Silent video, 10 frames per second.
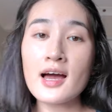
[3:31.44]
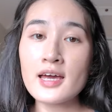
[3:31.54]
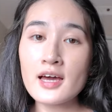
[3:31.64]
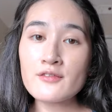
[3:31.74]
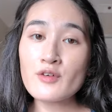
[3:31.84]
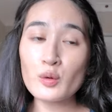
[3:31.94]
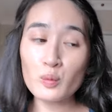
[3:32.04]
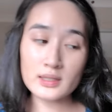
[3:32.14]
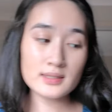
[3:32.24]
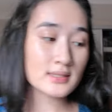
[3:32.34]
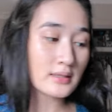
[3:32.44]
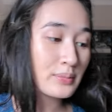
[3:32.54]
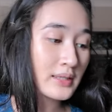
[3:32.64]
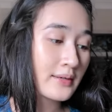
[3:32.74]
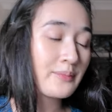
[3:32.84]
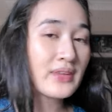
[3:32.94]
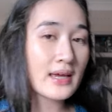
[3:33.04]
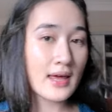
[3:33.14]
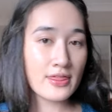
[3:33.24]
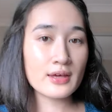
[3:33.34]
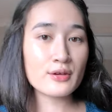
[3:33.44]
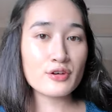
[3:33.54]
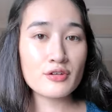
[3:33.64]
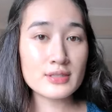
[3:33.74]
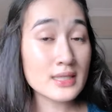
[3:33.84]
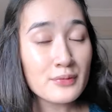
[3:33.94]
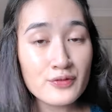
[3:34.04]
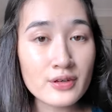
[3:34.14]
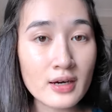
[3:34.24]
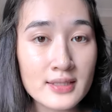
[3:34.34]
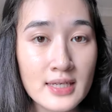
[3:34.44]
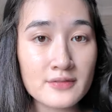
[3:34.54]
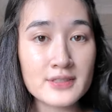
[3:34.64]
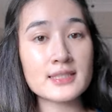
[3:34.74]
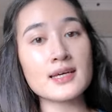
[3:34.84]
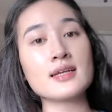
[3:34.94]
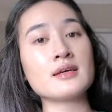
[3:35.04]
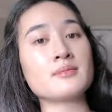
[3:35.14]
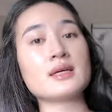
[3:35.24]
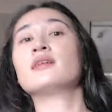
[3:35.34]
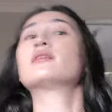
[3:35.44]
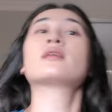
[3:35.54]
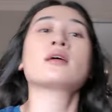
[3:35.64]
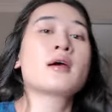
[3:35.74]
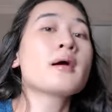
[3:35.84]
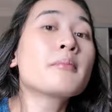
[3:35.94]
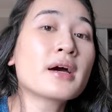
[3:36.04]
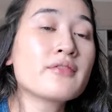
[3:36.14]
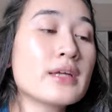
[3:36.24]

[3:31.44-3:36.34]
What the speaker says: I have one sibling, and I think some of you guys have seen him in my